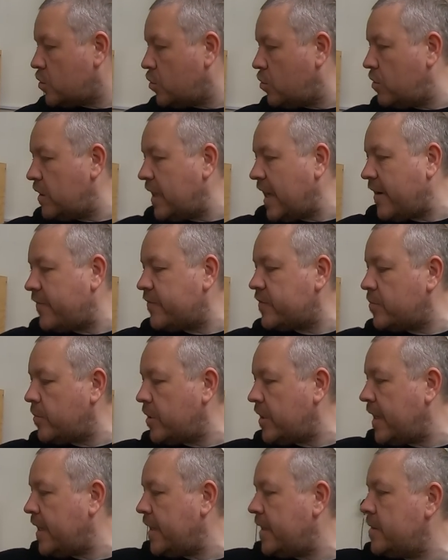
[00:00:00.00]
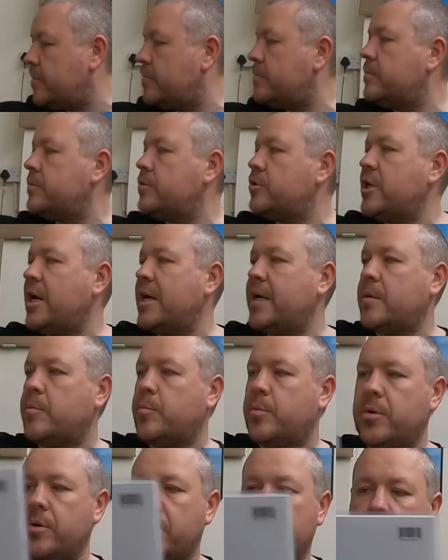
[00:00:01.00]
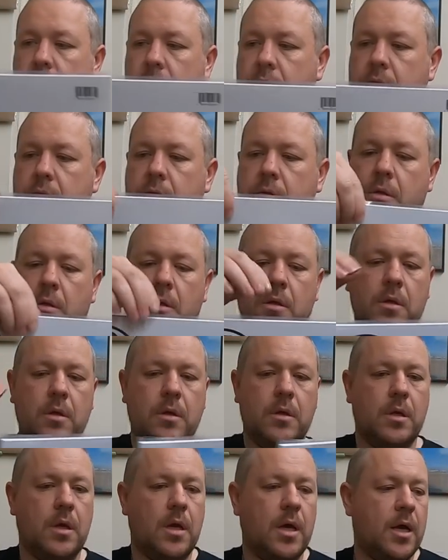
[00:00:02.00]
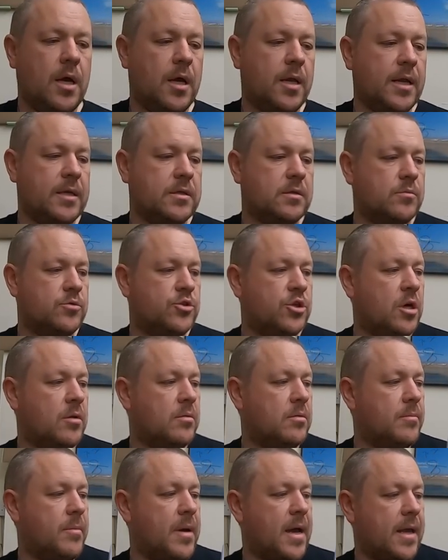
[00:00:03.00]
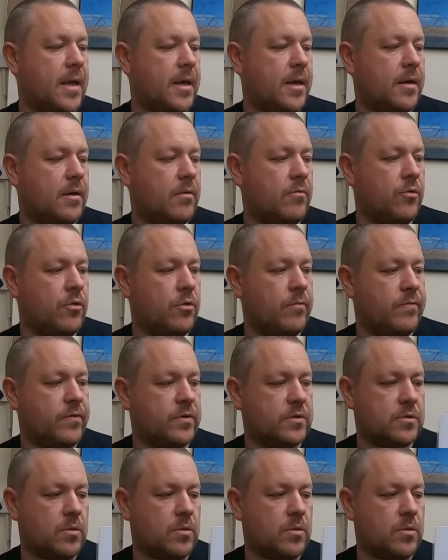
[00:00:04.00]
to call it after my name, Jake Bug. Next up, John Mayer, Room for